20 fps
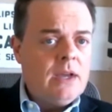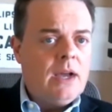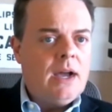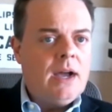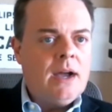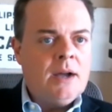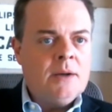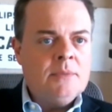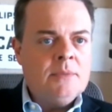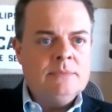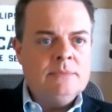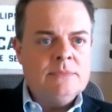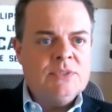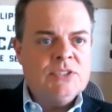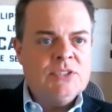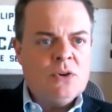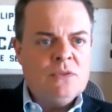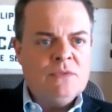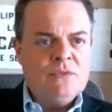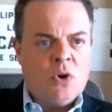Um,
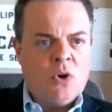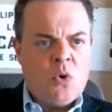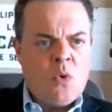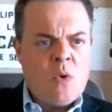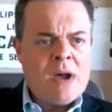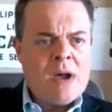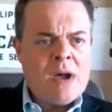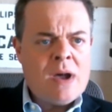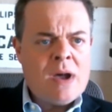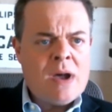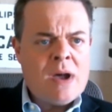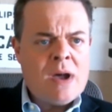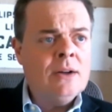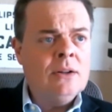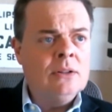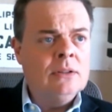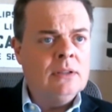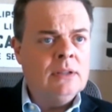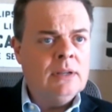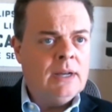so for quite a
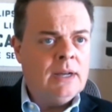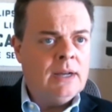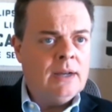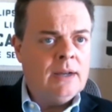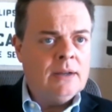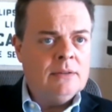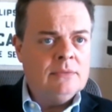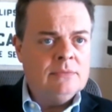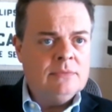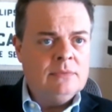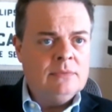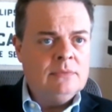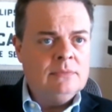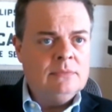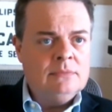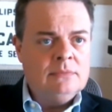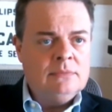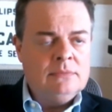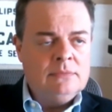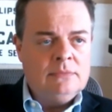while, uh,
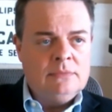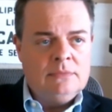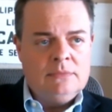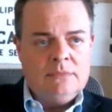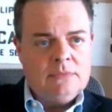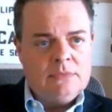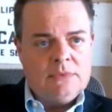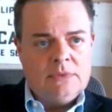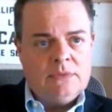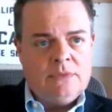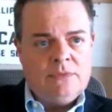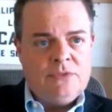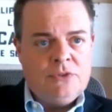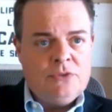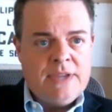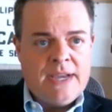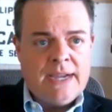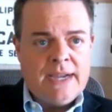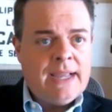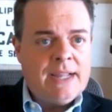
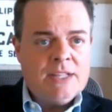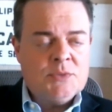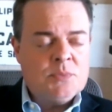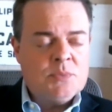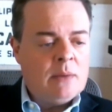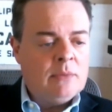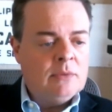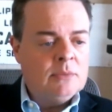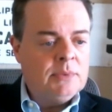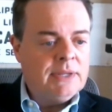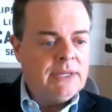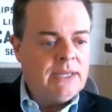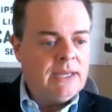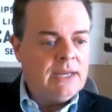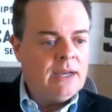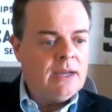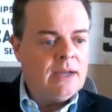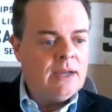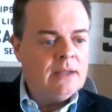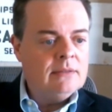few decades
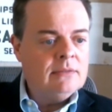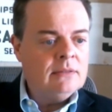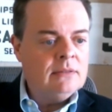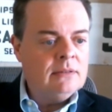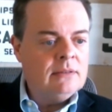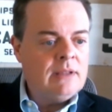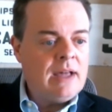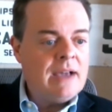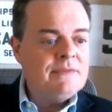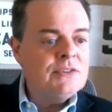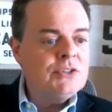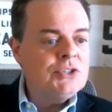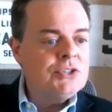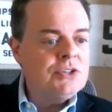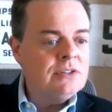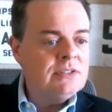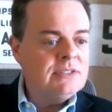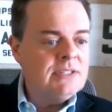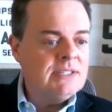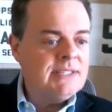probably, uh, life
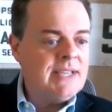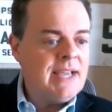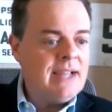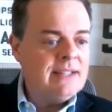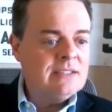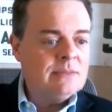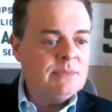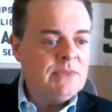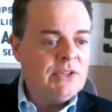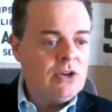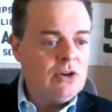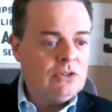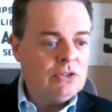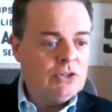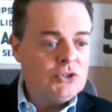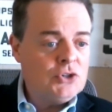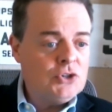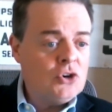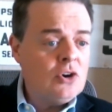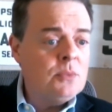insurance has had something
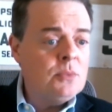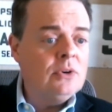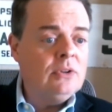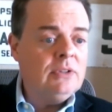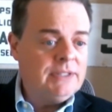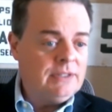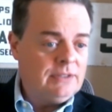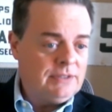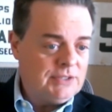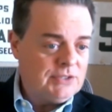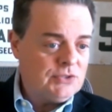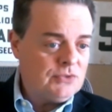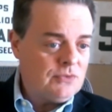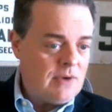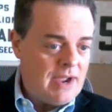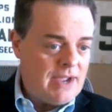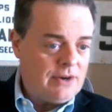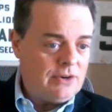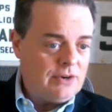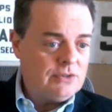called a terminal illness
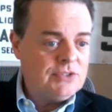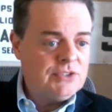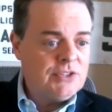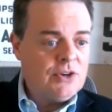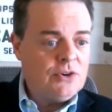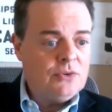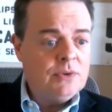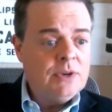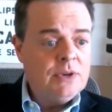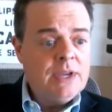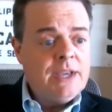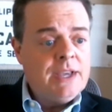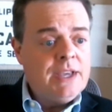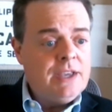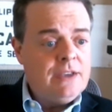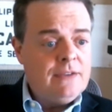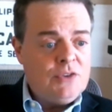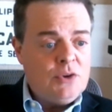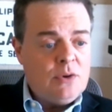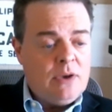rider. So
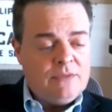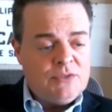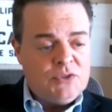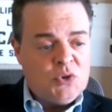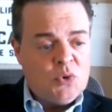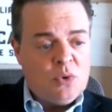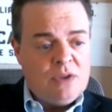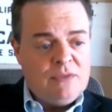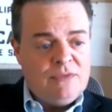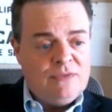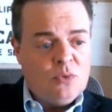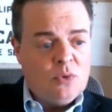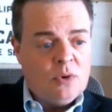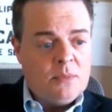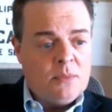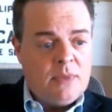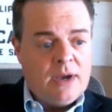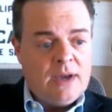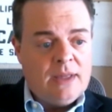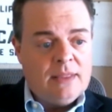if you have
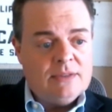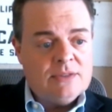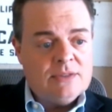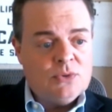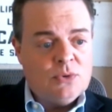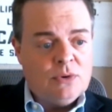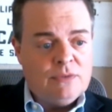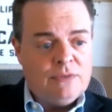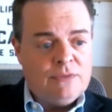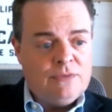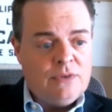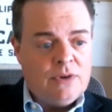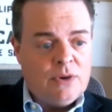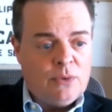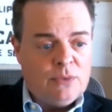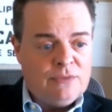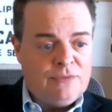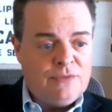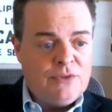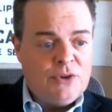24 months or
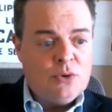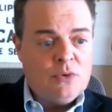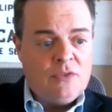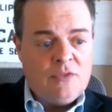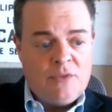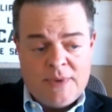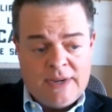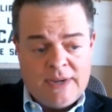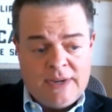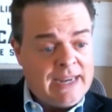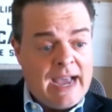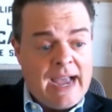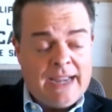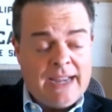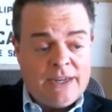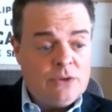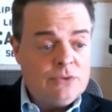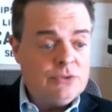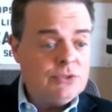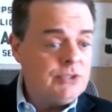or fewer, you've been
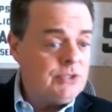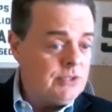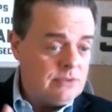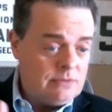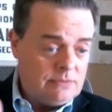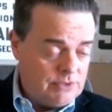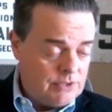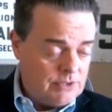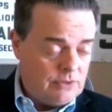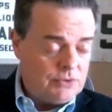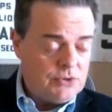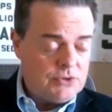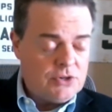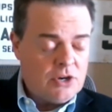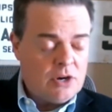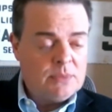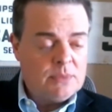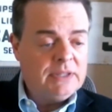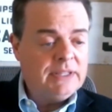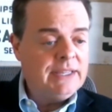diagnosed to you know you're
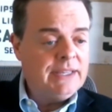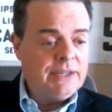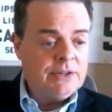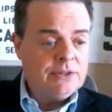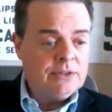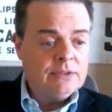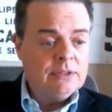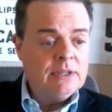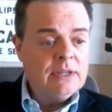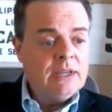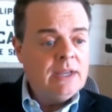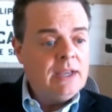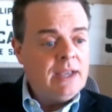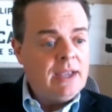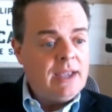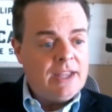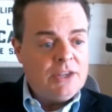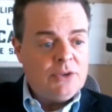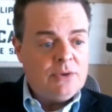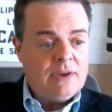terminally ill
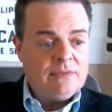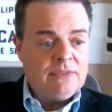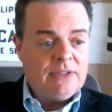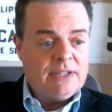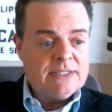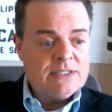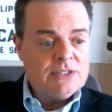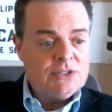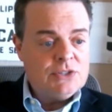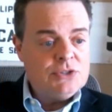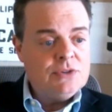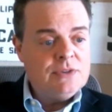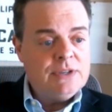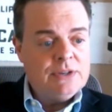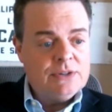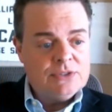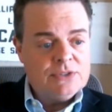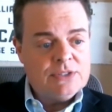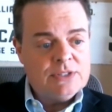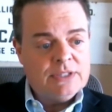and you have less than two
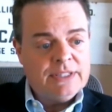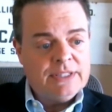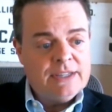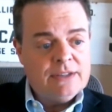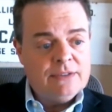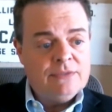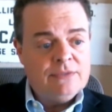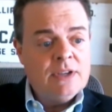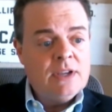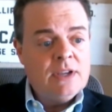years to live,